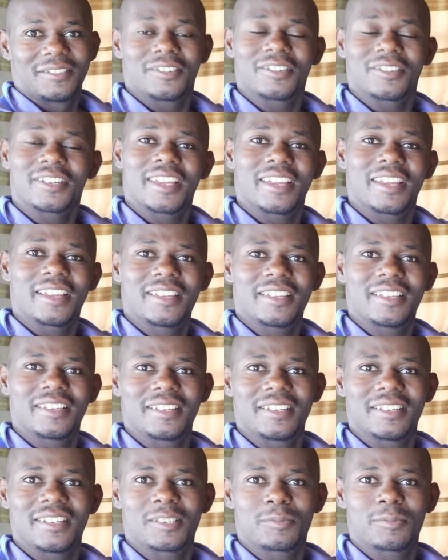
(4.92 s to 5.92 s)
okay
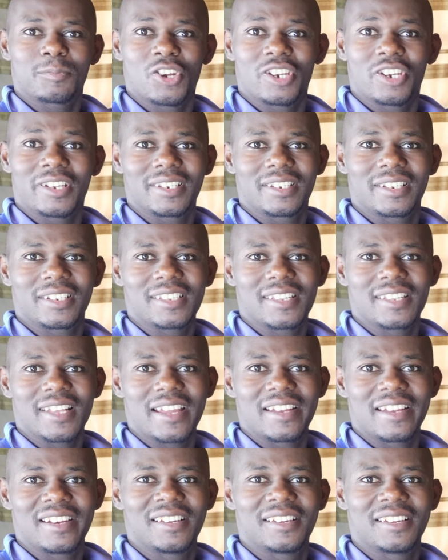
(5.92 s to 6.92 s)
it's morning this
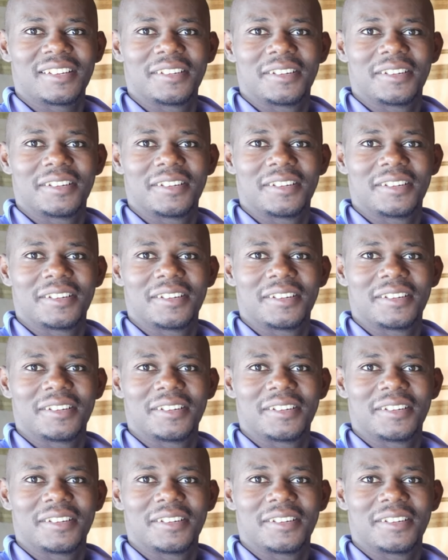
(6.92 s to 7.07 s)
side